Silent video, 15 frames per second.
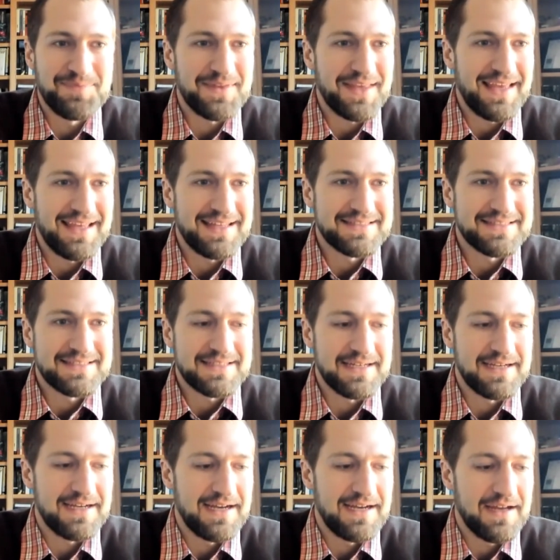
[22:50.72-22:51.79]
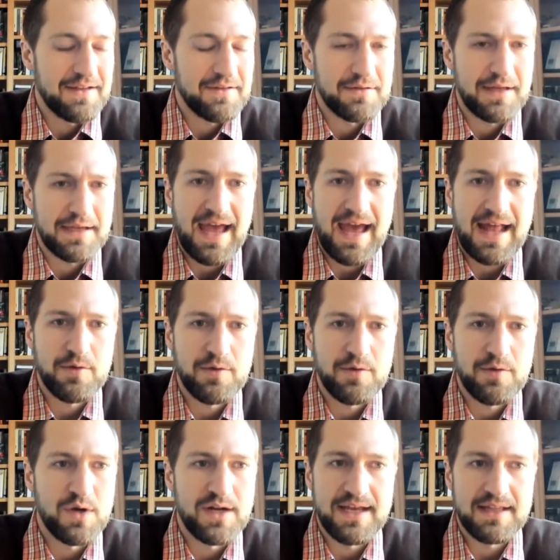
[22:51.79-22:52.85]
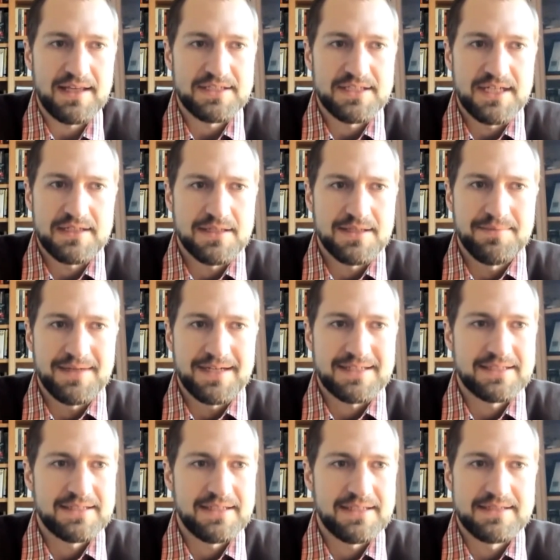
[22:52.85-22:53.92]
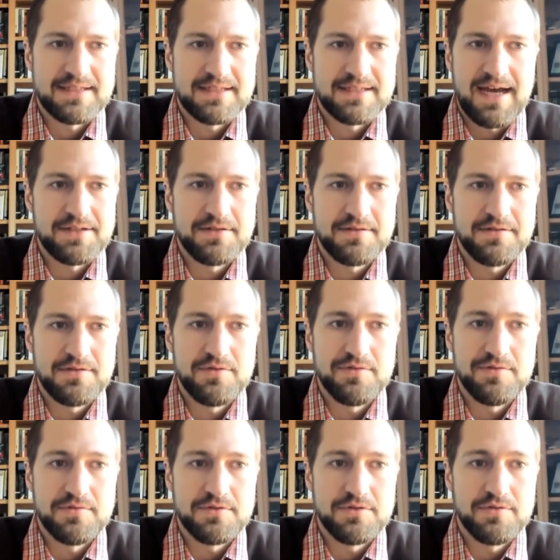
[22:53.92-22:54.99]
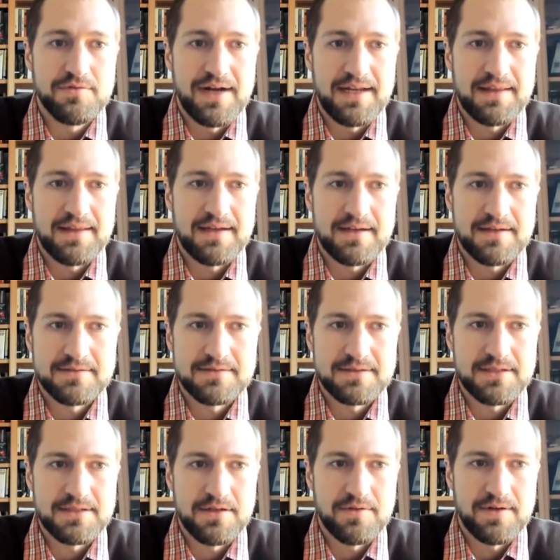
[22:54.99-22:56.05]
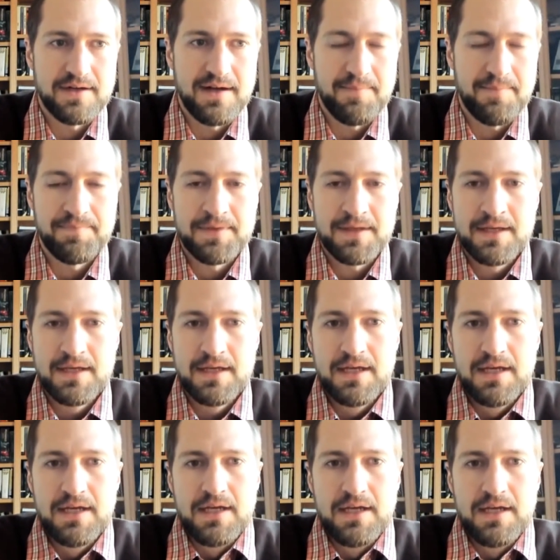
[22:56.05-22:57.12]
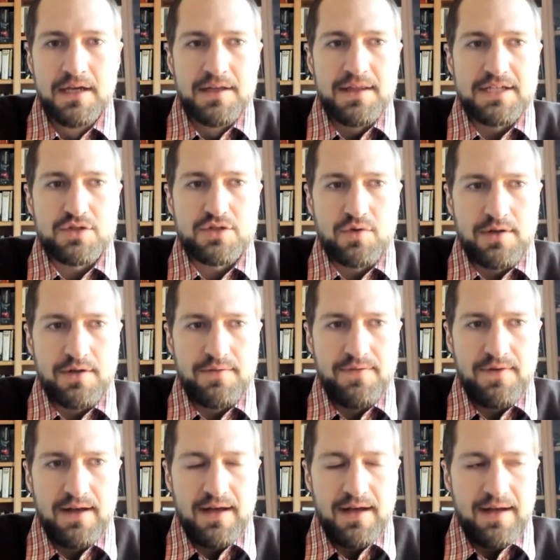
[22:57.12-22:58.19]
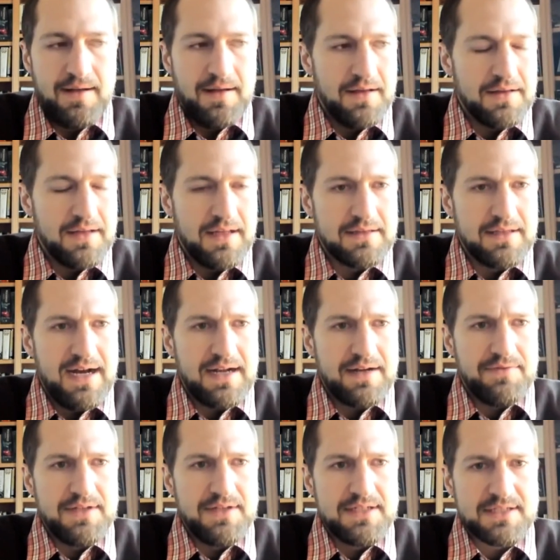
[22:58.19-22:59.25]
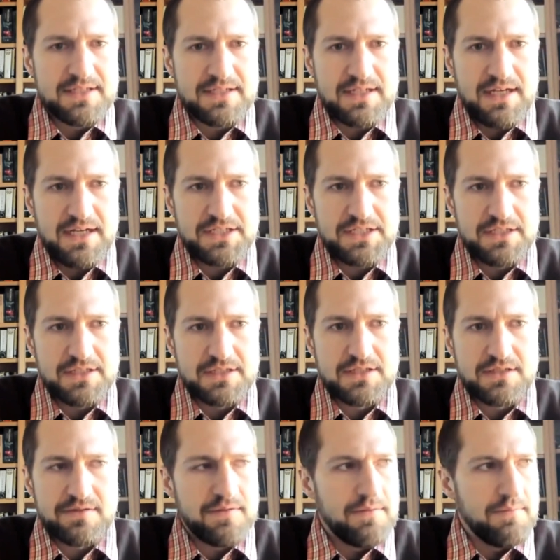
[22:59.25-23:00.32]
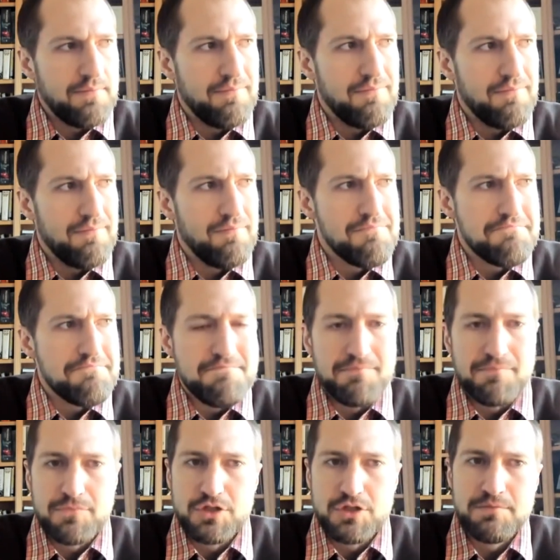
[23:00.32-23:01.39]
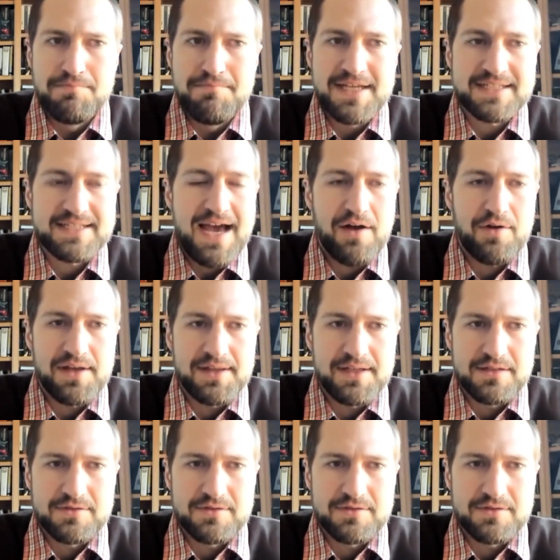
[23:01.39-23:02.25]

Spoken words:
It's like adding one LHA to the mix does not do anything. So these sort of a lot of these discussions miss out on the